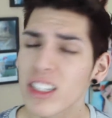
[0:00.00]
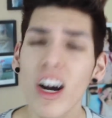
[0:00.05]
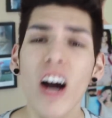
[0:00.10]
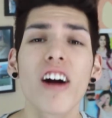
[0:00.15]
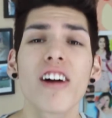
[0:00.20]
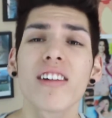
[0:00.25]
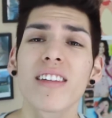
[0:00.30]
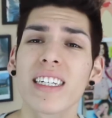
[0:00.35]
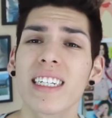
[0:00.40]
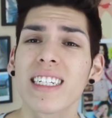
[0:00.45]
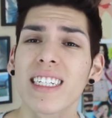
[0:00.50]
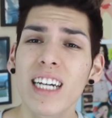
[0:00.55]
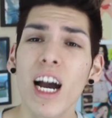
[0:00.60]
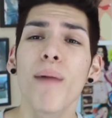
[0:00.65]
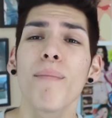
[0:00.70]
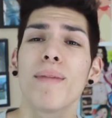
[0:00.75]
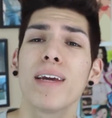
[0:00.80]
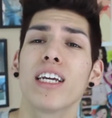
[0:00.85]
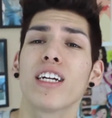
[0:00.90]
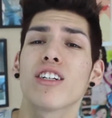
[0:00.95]
Carly,
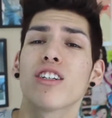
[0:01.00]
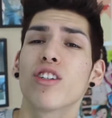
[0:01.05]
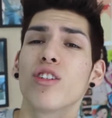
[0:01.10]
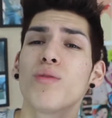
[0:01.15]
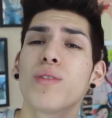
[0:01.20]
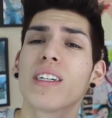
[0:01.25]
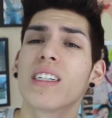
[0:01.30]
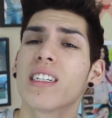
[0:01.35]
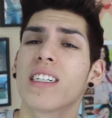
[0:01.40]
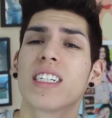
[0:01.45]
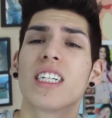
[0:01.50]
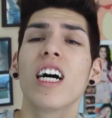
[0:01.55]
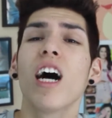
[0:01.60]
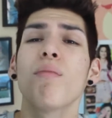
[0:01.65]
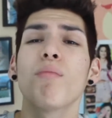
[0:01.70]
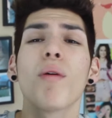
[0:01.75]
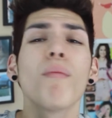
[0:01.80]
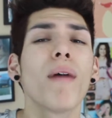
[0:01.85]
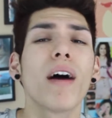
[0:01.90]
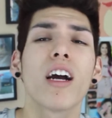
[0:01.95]
come here, you can
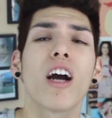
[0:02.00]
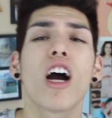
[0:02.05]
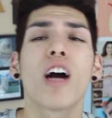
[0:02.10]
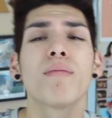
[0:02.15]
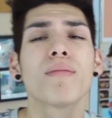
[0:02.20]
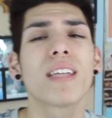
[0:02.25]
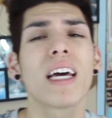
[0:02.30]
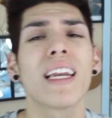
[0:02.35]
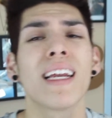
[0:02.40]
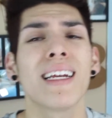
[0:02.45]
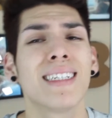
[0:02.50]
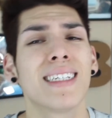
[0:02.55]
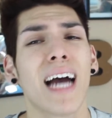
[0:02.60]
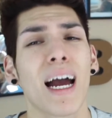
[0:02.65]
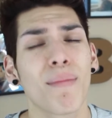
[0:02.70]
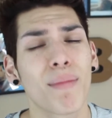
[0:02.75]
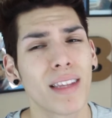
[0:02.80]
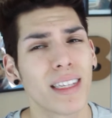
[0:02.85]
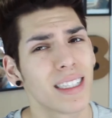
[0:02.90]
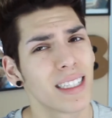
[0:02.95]
come in my arms any
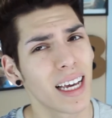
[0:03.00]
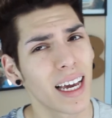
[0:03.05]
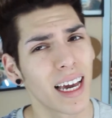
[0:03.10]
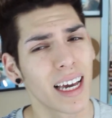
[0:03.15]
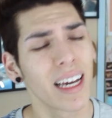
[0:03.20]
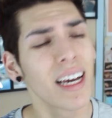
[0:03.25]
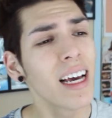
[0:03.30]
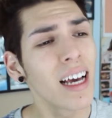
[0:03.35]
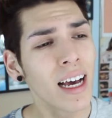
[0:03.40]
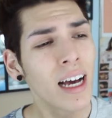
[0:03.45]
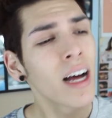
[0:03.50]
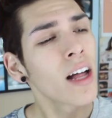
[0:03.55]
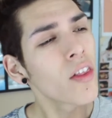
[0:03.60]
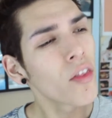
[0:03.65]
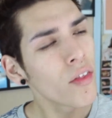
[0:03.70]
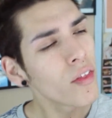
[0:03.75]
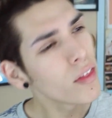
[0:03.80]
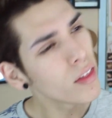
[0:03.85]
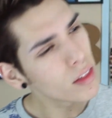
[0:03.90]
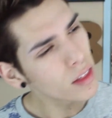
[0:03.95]
time of the day.
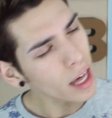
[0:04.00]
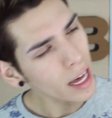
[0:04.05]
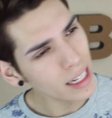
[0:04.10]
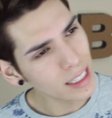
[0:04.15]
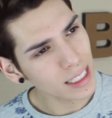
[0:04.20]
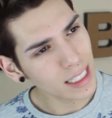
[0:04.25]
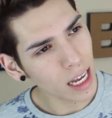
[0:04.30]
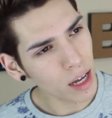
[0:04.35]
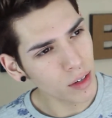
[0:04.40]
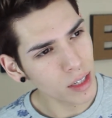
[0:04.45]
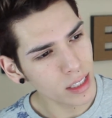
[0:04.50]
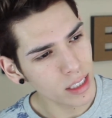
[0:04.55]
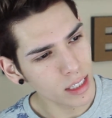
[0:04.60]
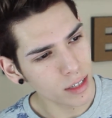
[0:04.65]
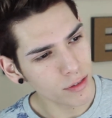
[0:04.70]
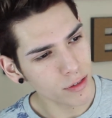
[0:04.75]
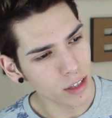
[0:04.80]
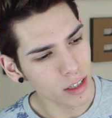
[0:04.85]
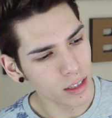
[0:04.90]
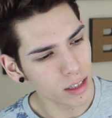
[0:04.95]
That sounded
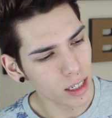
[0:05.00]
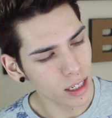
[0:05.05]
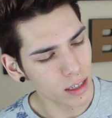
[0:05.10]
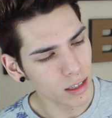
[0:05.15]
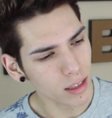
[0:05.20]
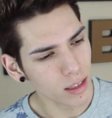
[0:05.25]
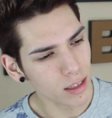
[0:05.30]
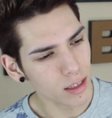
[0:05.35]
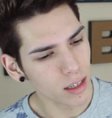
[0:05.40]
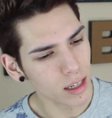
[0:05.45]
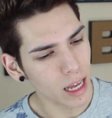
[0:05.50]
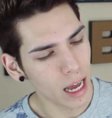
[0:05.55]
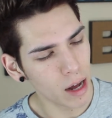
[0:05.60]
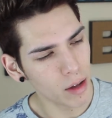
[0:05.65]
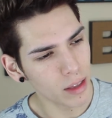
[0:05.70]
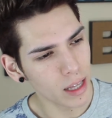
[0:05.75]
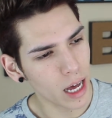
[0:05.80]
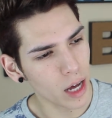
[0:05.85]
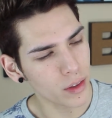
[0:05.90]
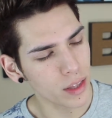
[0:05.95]
different
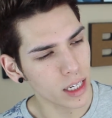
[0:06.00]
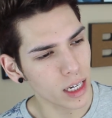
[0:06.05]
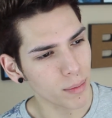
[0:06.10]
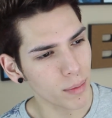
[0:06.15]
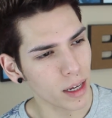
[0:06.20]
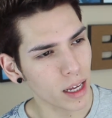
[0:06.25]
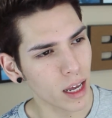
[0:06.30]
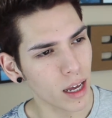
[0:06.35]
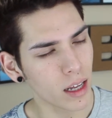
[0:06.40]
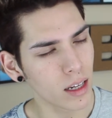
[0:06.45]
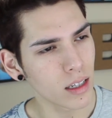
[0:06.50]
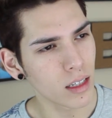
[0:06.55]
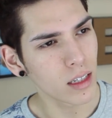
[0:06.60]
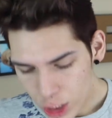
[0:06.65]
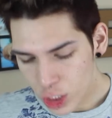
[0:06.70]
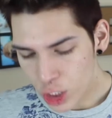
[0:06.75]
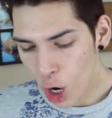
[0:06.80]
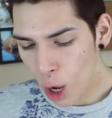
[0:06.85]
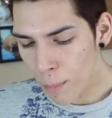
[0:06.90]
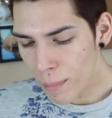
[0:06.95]
out loud than in my head.
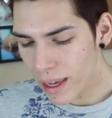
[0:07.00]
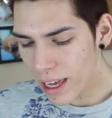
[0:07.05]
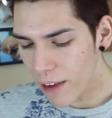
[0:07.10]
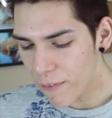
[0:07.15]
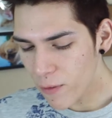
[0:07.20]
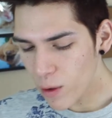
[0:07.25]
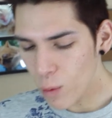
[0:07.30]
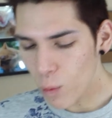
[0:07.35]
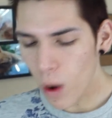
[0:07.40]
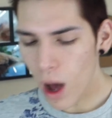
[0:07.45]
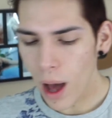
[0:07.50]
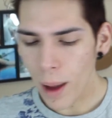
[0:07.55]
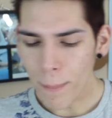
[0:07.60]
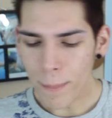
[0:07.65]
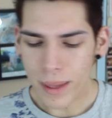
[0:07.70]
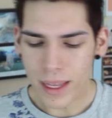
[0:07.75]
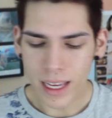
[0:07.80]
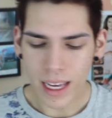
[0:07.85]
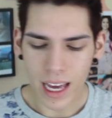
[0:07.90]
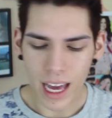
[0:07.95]
Show me if you want
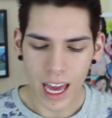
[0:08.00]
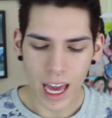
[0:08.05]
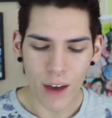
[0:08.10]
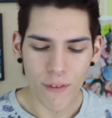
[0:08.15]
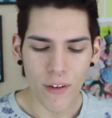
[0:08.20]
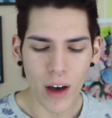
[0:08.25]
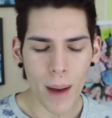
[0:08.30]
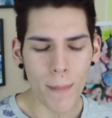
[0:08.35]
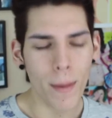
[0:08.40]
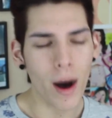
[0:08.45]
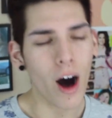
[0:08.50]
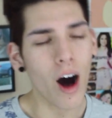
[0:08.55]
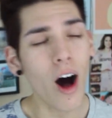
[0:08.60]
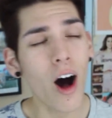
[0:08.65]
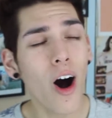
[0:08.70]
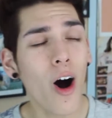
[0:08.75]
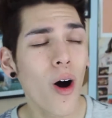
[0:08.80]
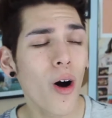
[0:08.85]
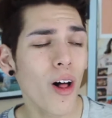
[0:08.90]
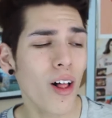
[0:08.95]
me, if I'm
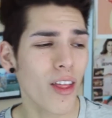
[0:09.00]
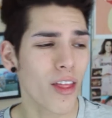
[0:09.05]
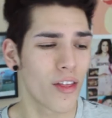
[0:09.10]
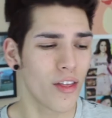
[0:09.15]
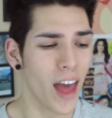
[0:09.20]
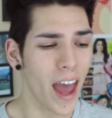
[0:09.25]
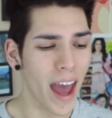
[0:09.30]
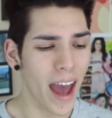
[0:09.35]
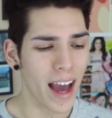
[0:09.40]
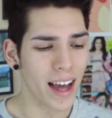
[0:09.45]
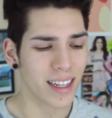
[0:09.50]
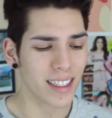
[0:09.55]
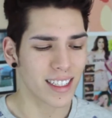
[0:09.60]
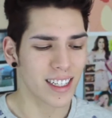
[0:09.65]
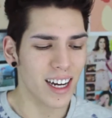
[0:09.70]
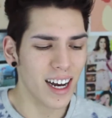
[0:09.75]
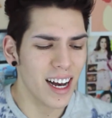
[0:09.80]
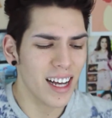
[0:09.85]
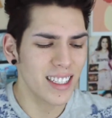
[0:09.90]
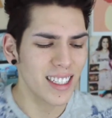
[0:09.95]
all that,
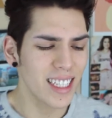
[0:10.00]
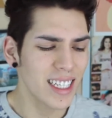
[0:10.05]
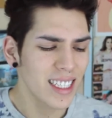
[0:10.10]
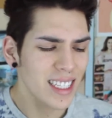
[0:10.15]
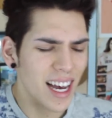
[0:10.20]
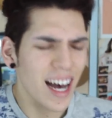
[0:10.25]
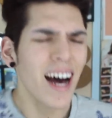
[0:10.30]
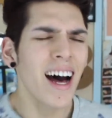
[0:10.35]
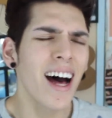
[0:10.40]
cause it's